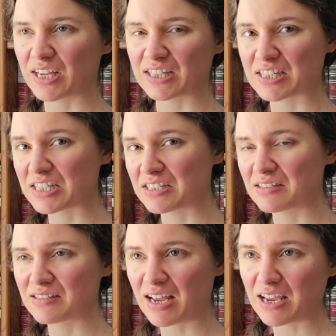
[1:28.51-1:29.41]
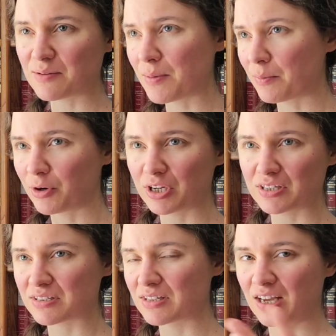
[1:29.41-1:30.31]
They can take
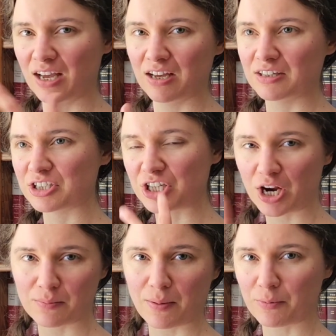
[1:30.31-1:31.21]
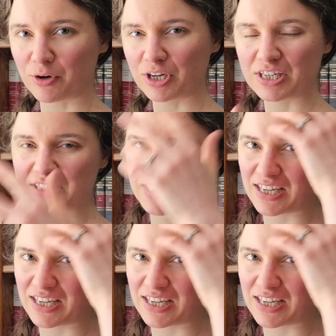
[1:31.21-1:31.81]
memories, share memories.